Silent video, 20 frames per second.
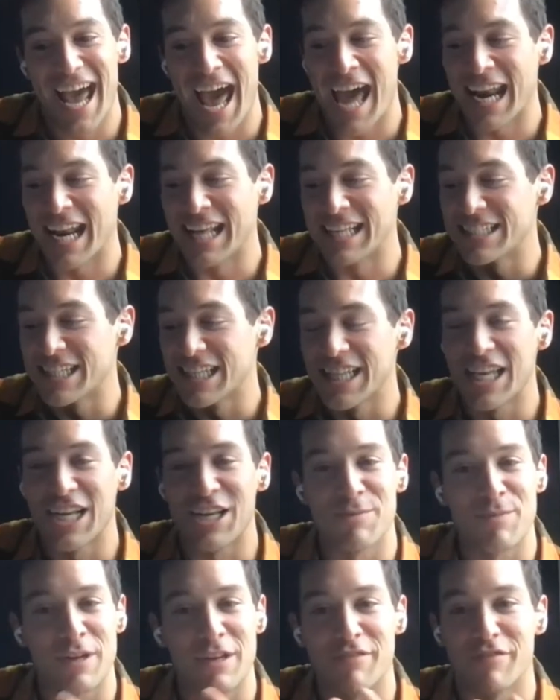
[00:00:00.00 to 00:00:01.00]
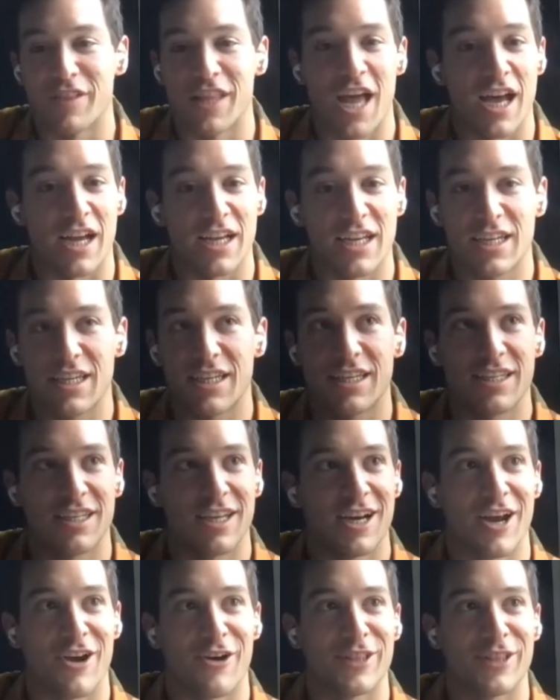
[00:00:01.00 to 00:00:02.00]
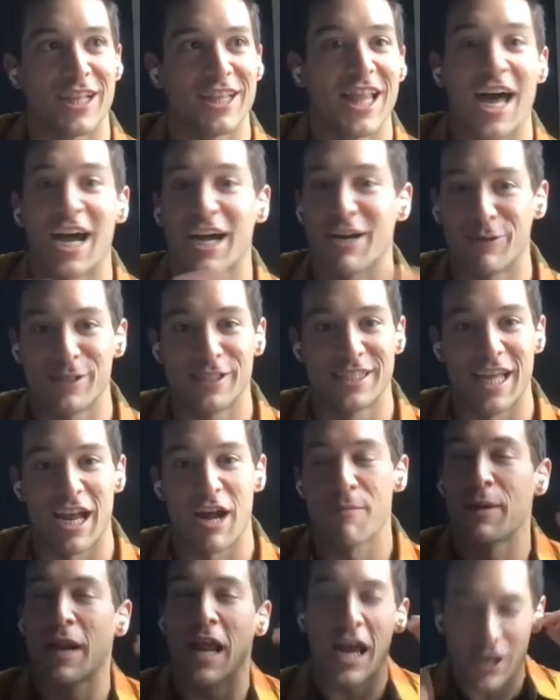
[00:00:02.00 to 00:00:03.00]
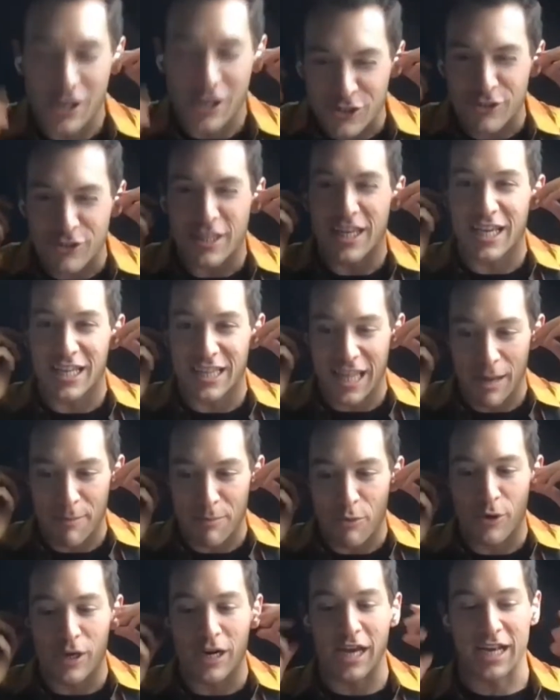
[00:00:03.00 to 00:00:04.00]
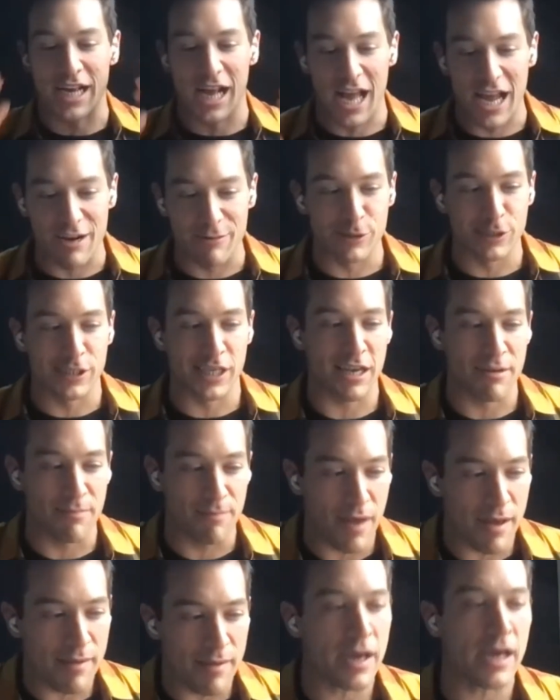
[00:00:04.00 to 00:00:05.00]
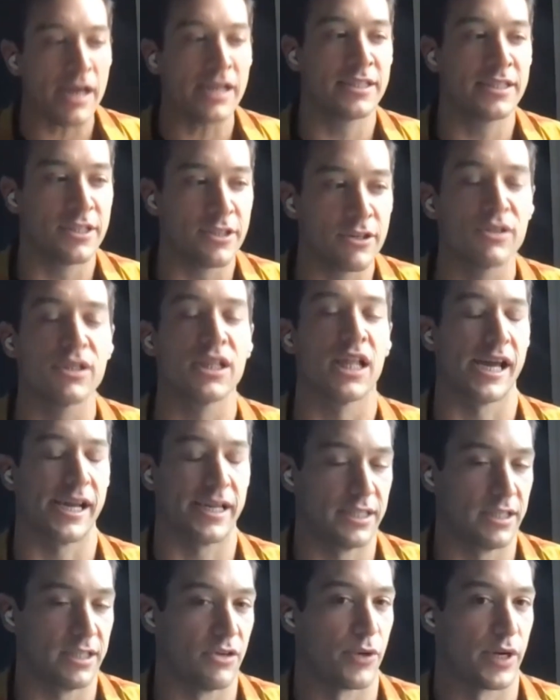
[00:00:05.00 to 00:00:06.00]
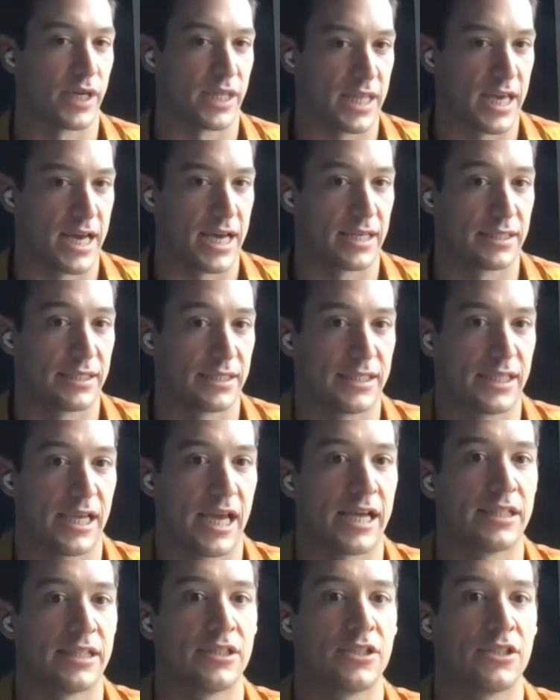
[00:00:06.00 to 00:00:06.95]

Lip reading: And it's a little bit of luck, the luck was there. But I also think at that point, I kind of was like, maybe I do like doing this. And